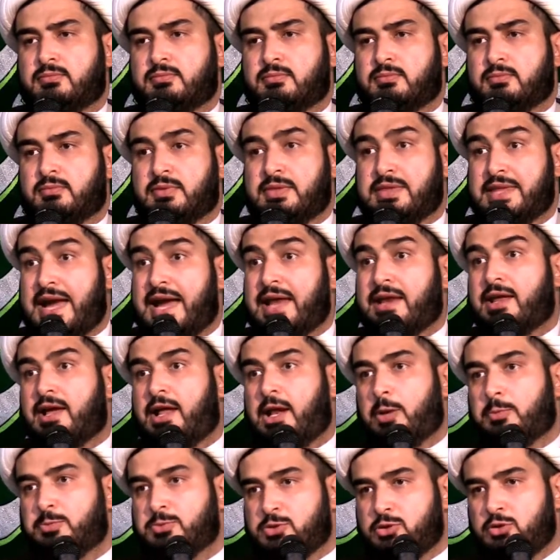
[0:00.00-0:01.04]
That
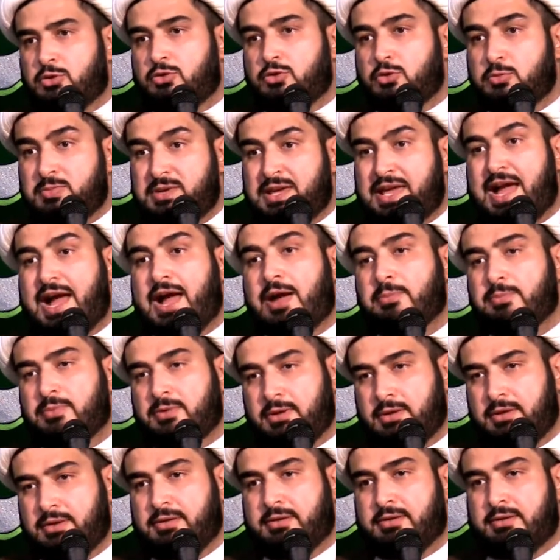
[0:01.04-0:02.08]
helps you to be
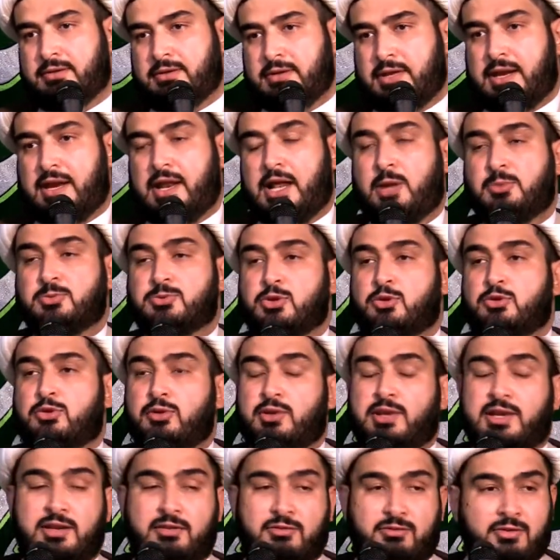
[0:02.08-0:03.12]
happy. That helps you to
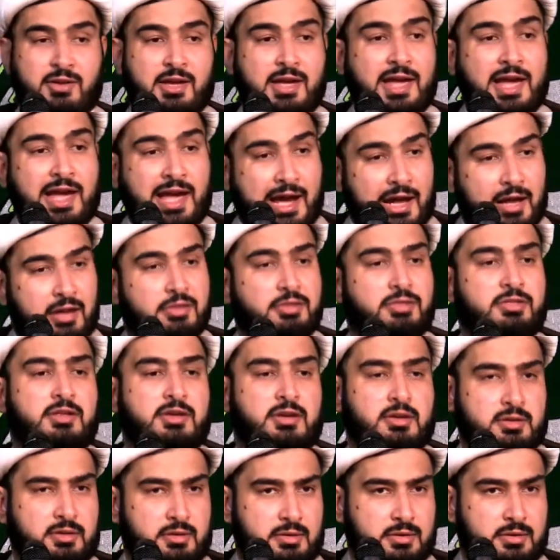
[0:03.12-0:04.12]
live healthier.